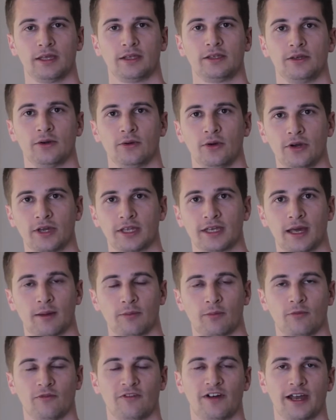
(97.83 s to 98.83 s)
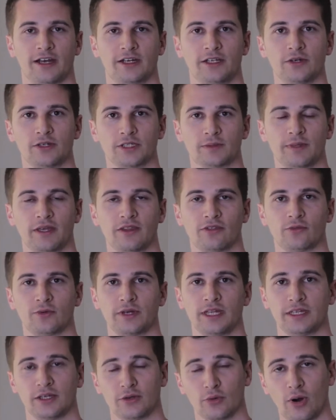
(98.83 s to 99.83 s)
You hook it up via USB
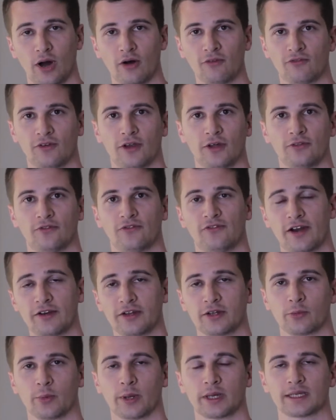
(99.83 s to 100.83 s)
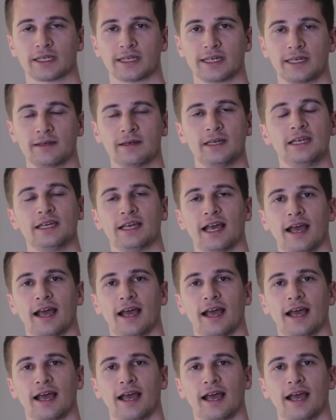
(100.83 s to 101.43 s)
3, you offload very quickly,